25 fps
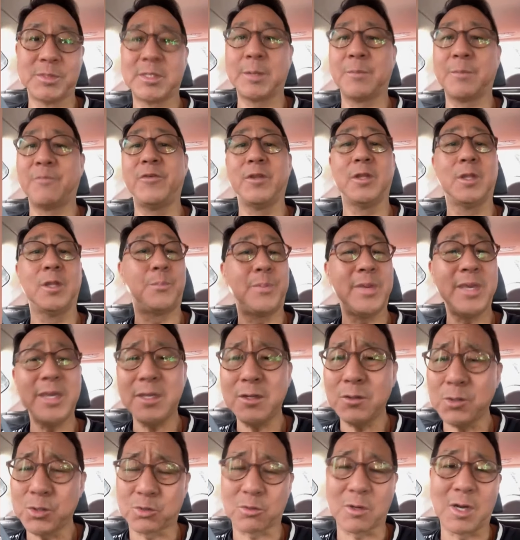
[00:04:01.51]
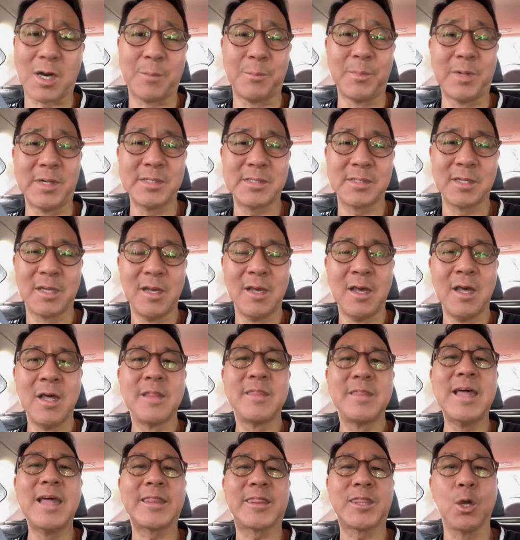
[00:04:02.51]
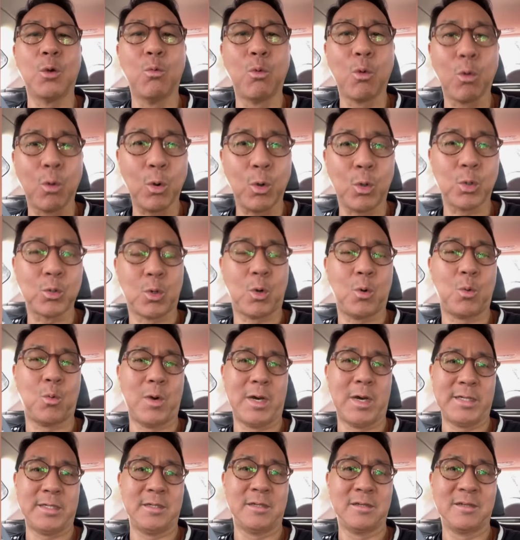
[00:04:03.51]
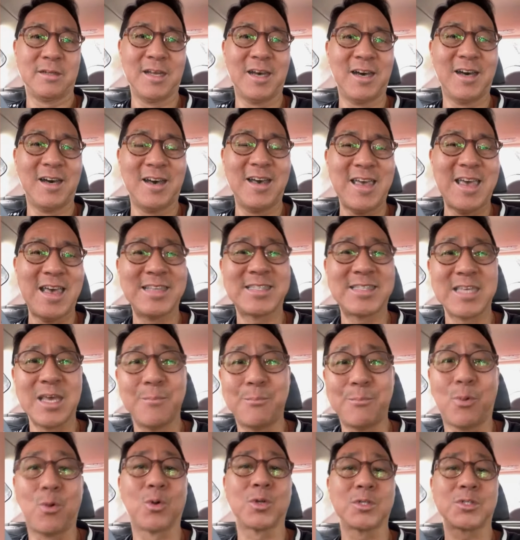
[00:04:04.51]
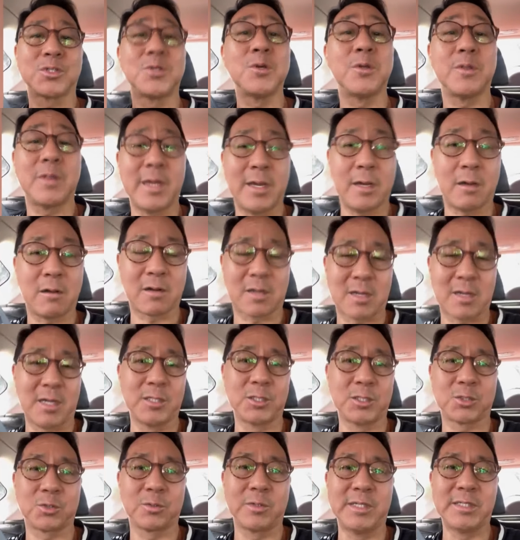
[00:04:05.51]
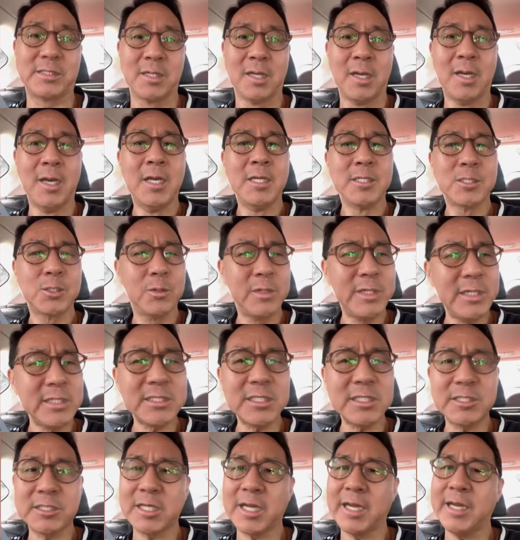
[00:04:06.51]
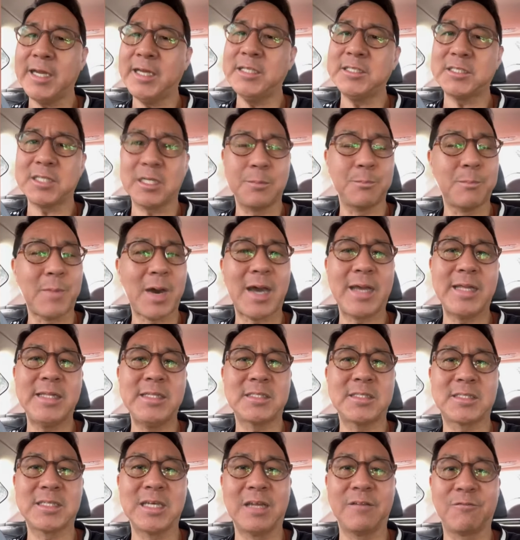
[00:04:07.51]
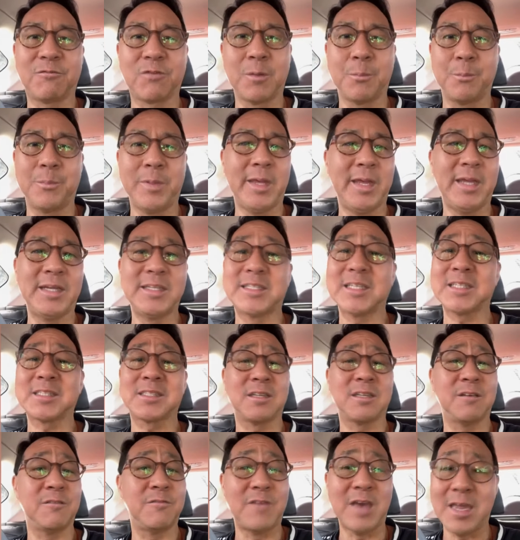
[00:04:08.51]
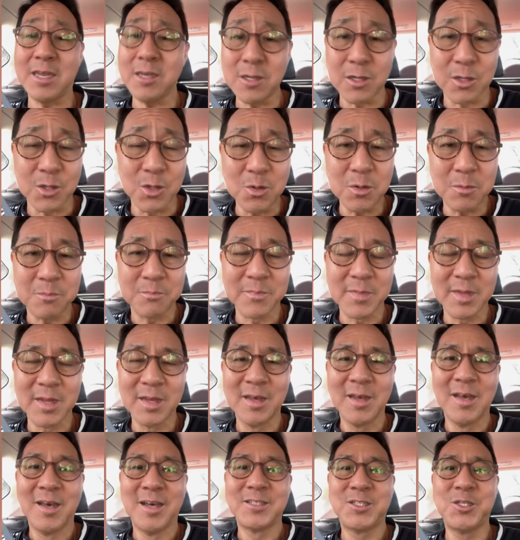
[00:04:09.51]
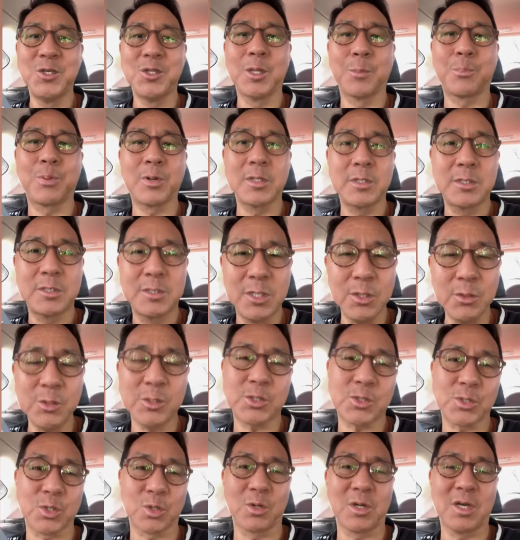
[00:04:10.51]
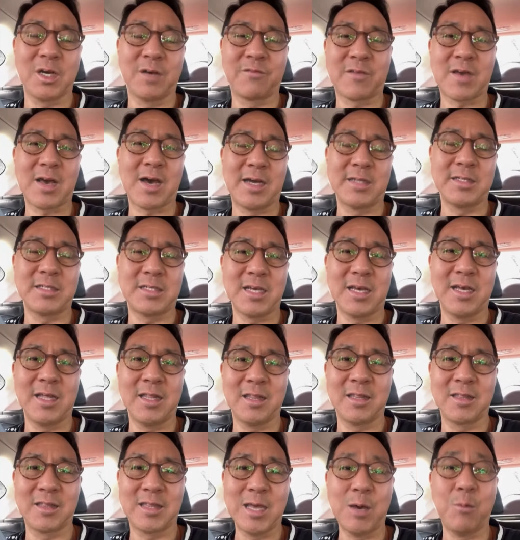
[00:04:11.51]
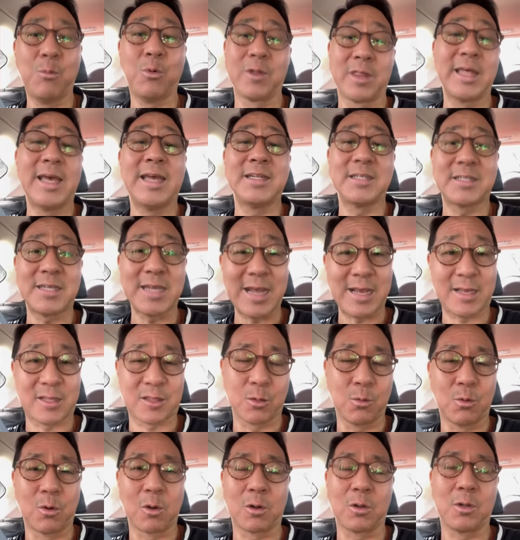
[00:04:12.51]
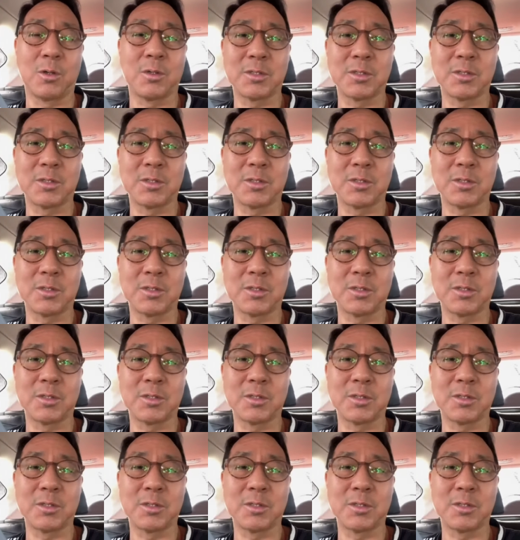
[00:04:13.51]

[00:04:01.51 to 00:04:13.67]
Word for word: and Filipino dramas that the world will want uh, as imports to their countries. So it is a change in mindset from being just a venue to the producer of content that will then take the world.